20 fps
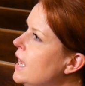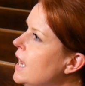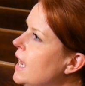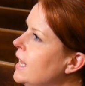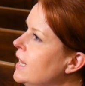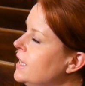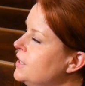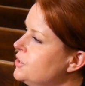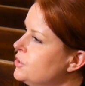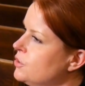
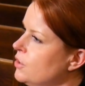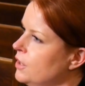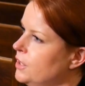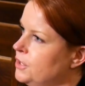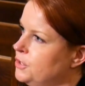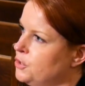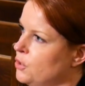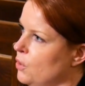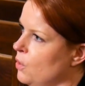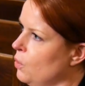And I
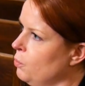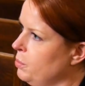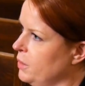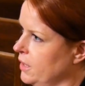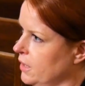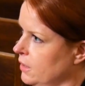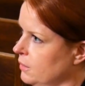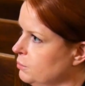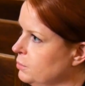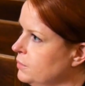started to
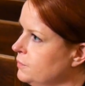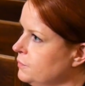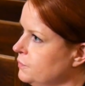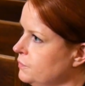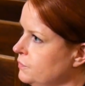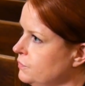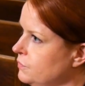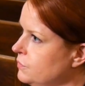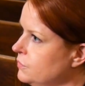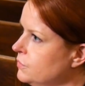open up.
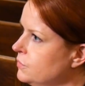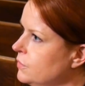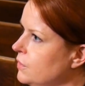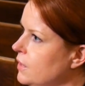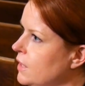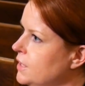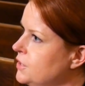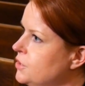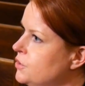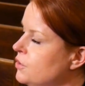
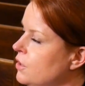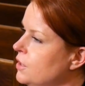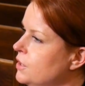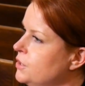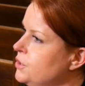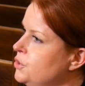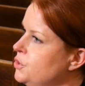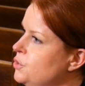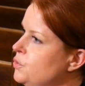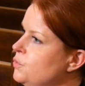I
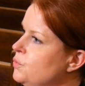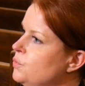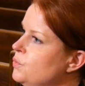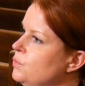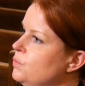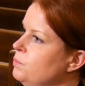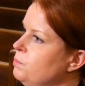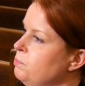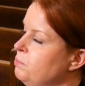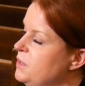started
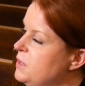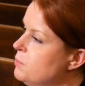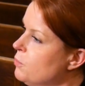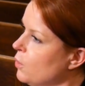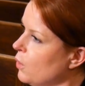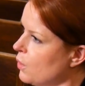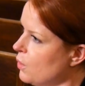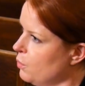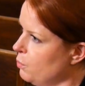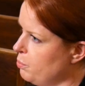to be
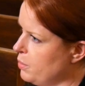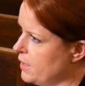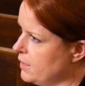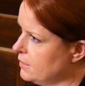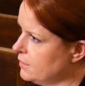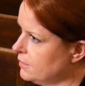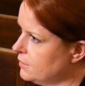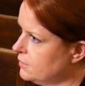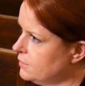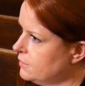more
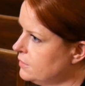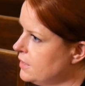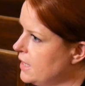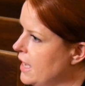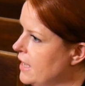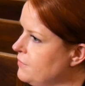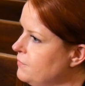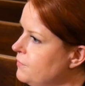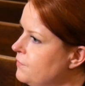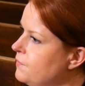open
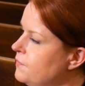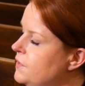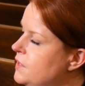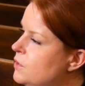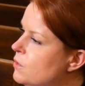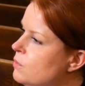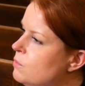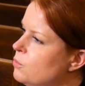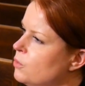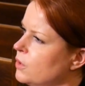and
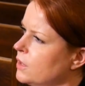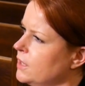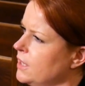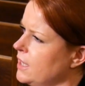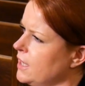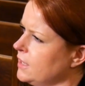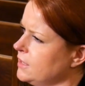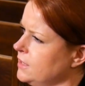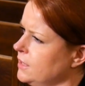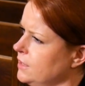feel more
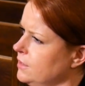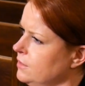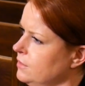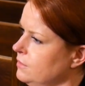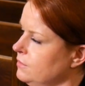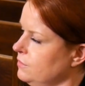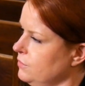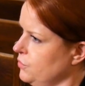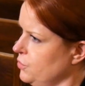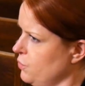connected
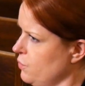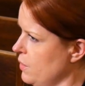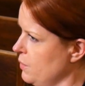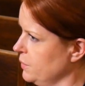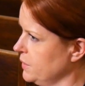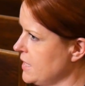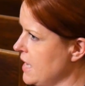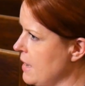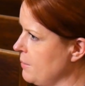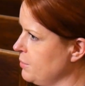to what
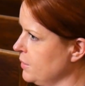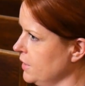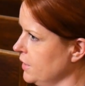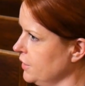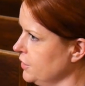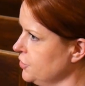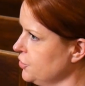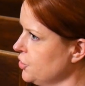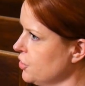was happening in